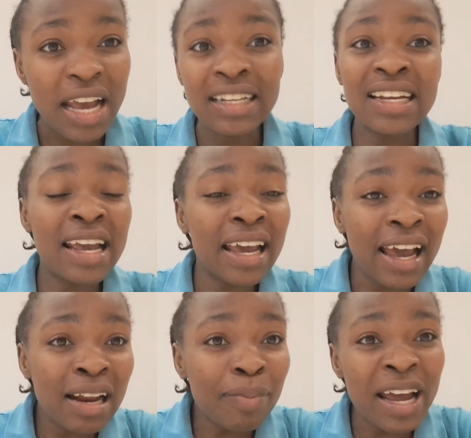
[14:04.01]
Did he
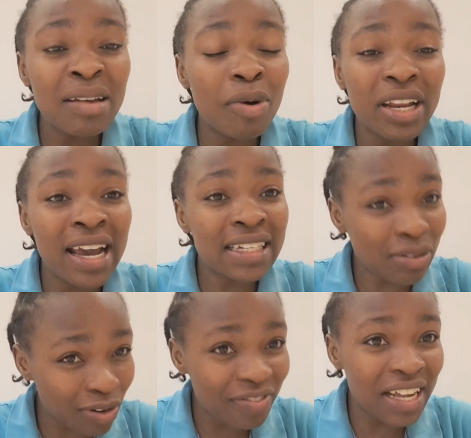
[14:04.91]
help anybody get
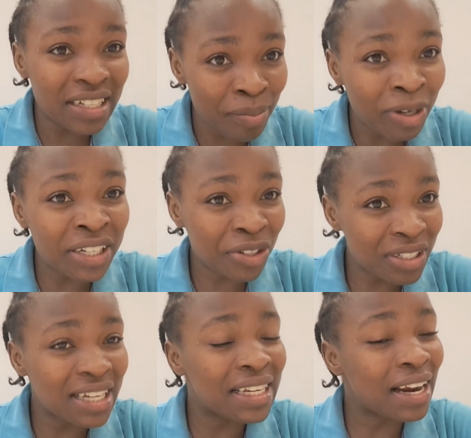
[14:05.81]
out of that deportation
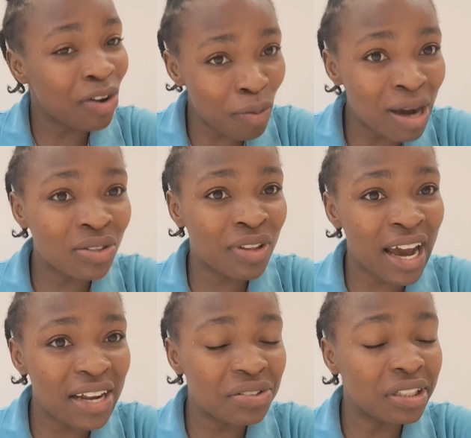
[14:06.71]
center and go back to the
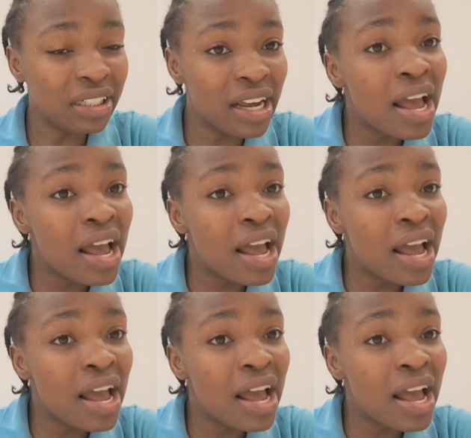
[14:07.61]
country?